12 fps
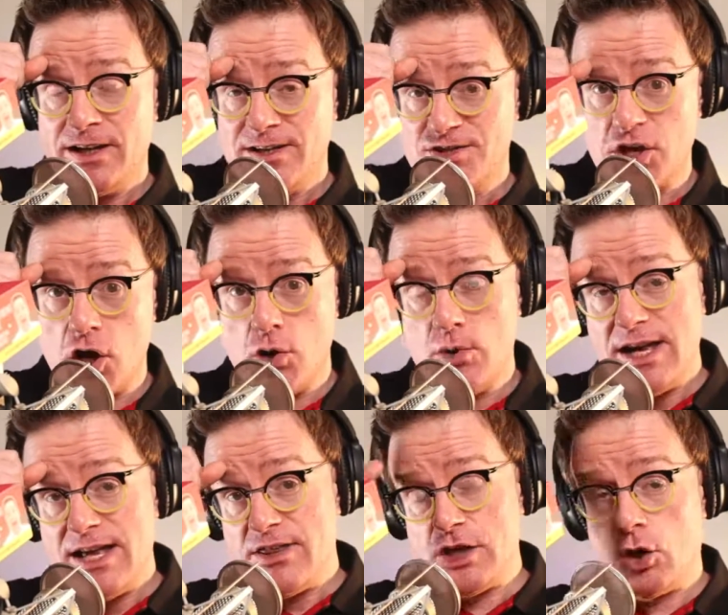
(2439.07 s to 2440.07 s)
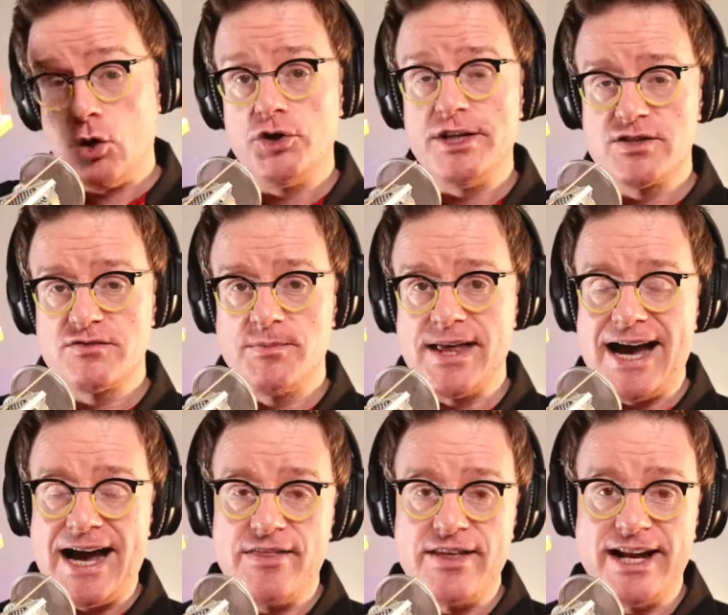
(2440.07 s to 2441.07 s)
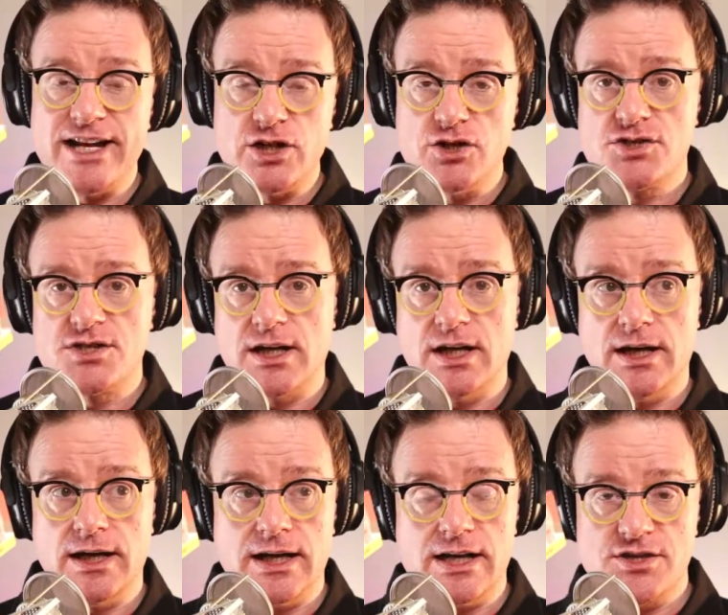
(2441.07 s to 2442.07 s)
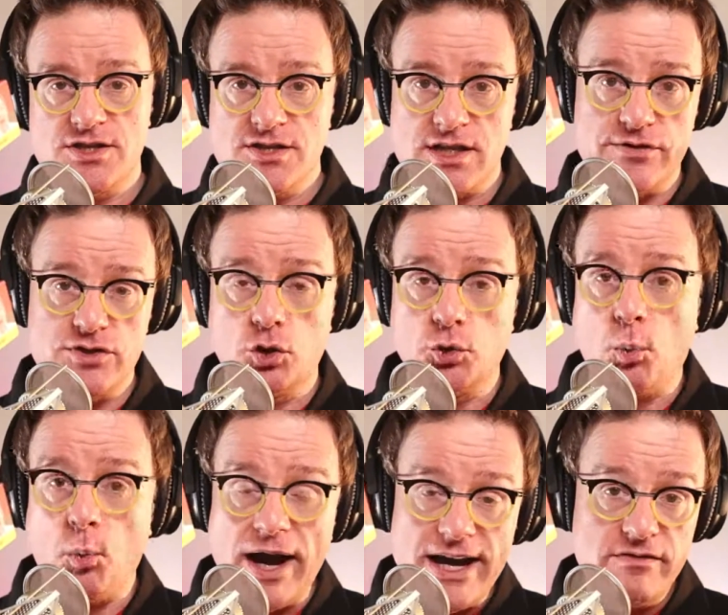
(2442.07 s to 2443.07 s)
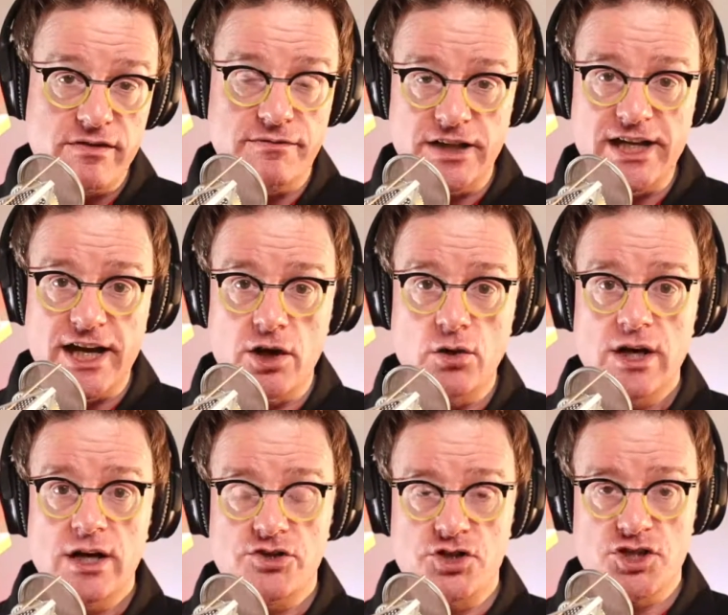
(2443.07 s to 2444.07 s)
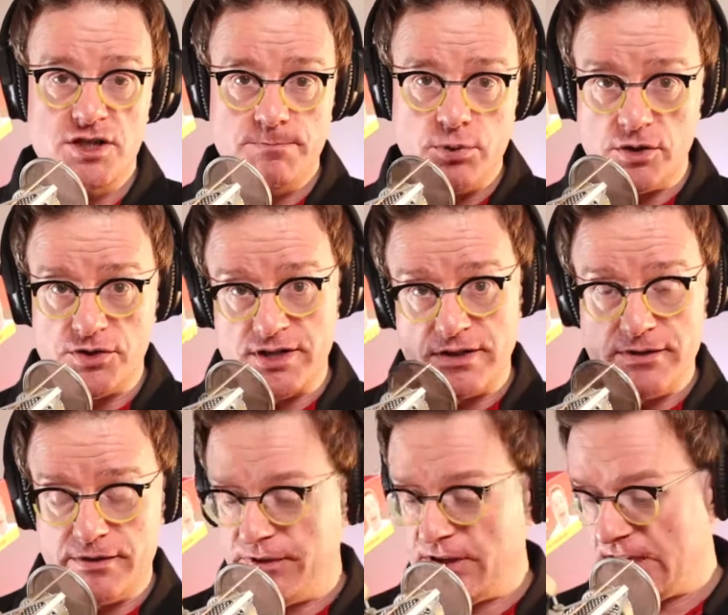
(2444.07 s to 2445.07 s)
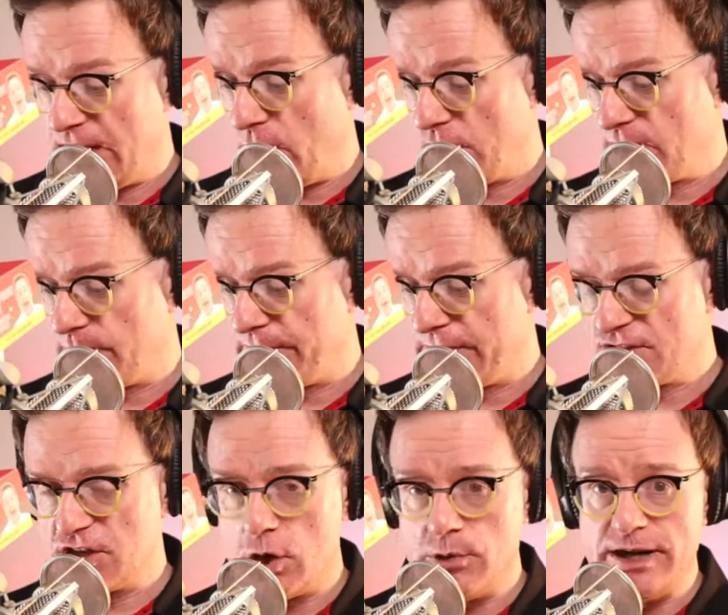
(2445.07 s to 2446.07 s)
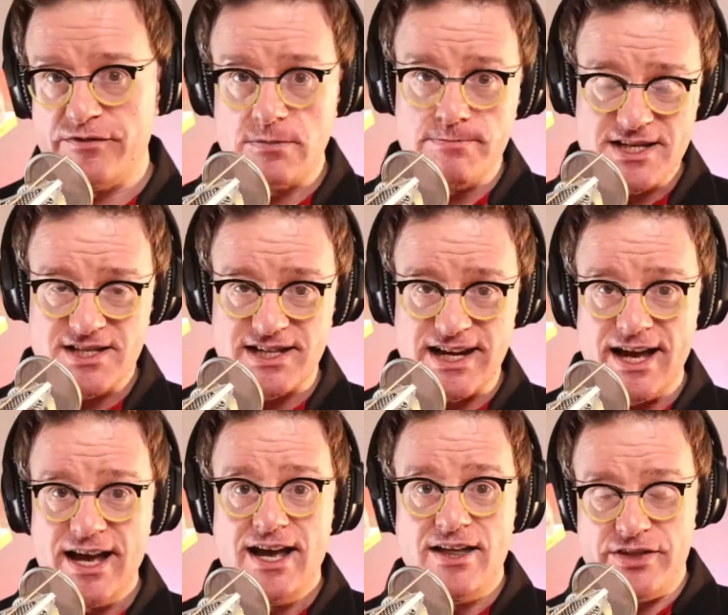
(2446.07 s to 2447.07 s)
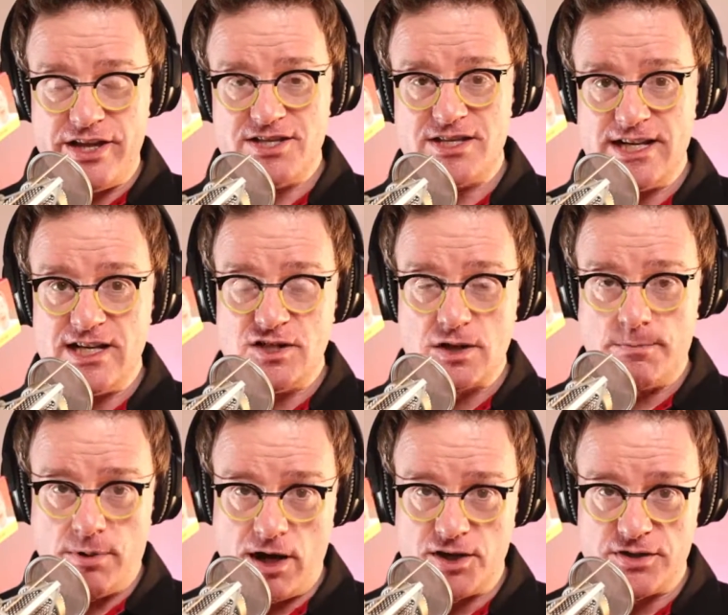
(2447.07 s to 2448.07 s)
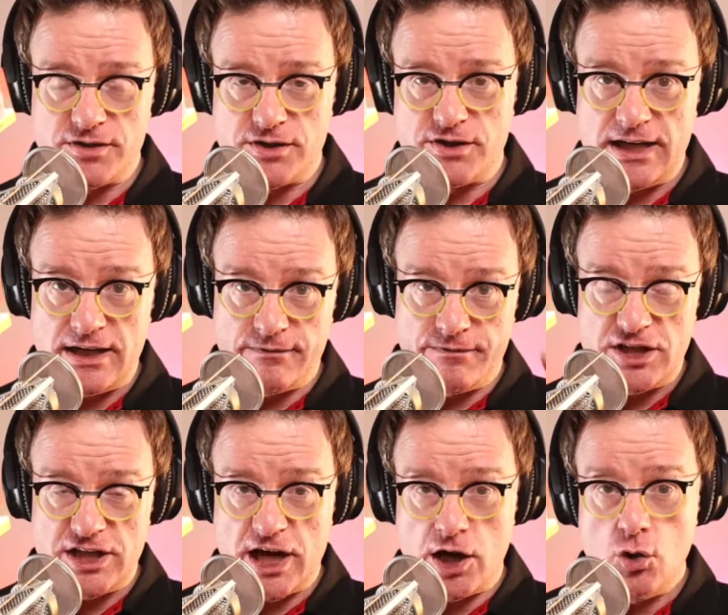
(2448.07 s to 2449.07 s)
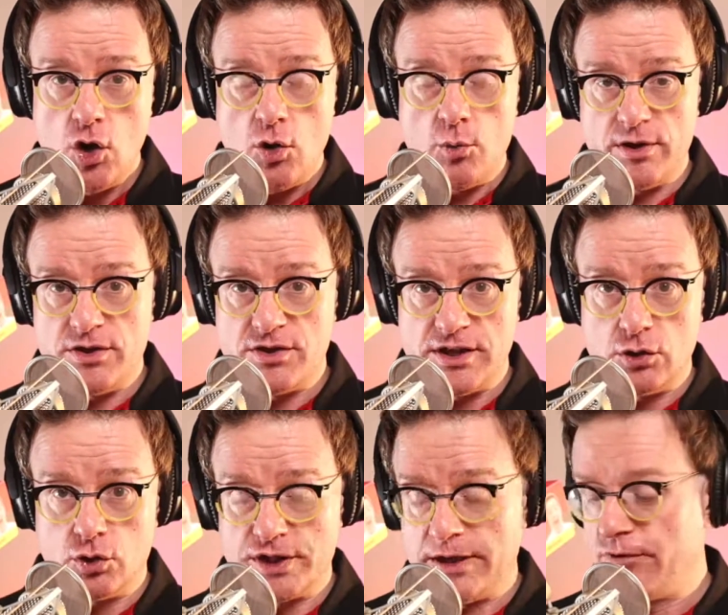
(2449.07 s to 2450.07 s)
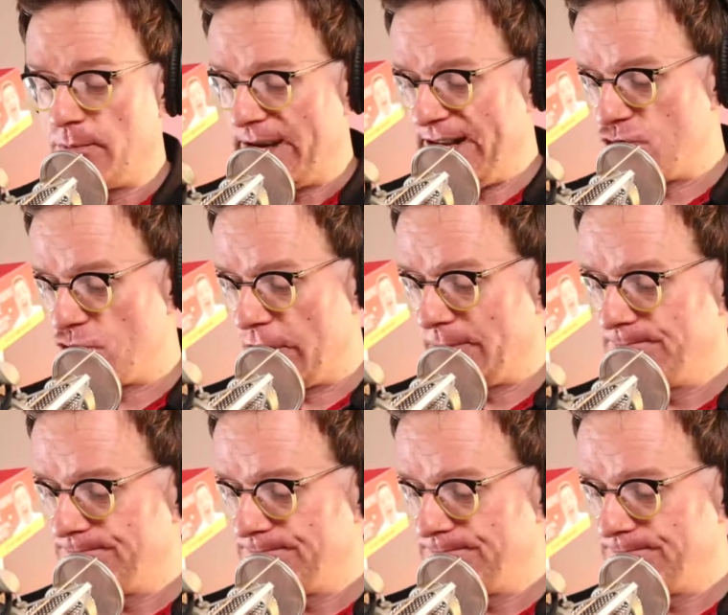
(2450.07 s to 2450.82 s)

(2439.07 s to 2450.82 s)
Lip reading: So the audio is from that, and then I used a service called Wave Video just to put the video on top of it. So if you missed it, this is part of the video with the audio for my intro.